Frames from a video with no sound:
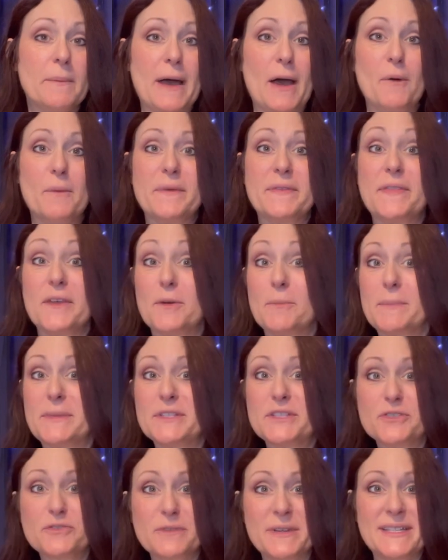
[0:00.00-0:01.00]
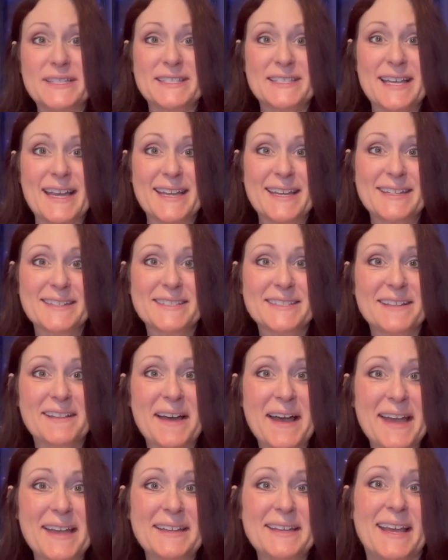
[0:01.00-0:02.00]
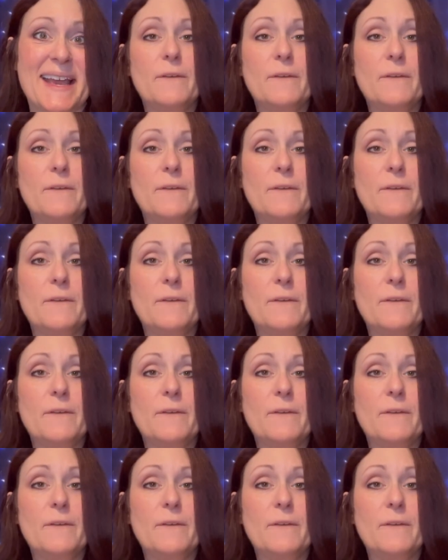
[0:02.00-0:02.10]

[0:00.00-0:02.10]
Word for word: out with their Mystery Seconds line.